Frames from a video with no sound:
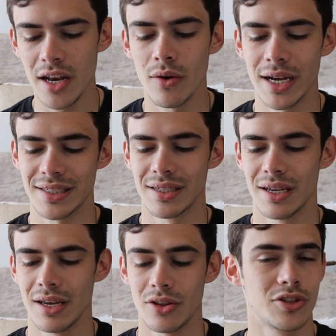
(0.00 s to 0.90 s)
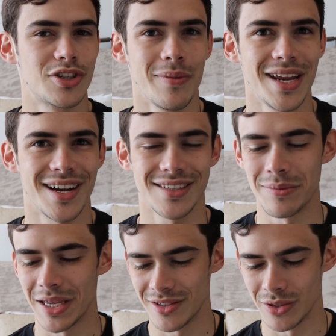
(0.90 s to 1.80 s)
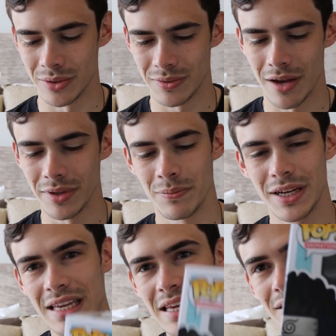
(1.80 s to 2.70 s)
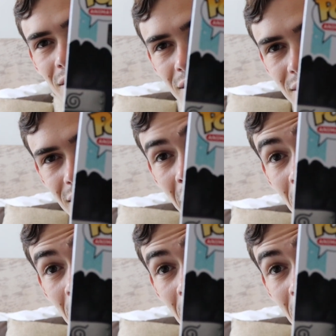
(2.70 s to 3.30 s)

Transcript: Anyways, there's so many Hot Topic exclusives coming, but he looks